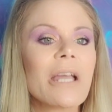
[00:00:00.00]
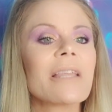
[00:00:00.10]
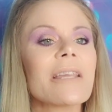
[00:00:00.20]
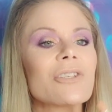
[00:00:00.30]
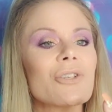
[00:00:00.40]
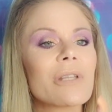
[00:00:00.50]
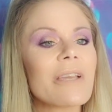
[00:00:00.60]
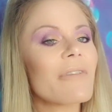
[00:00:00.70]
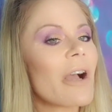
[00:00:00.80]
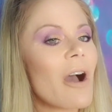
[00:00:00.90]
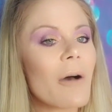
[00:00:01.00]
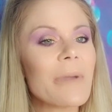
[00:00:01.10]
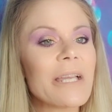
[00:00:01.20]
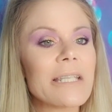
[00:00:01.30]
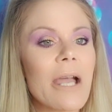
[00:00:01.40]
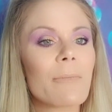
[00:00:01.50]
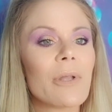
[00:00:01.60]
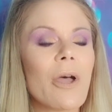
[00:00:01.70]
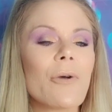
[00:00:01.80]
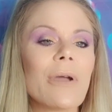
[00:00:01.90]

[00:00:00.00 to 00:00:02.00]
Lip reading: that you leave a comment down below,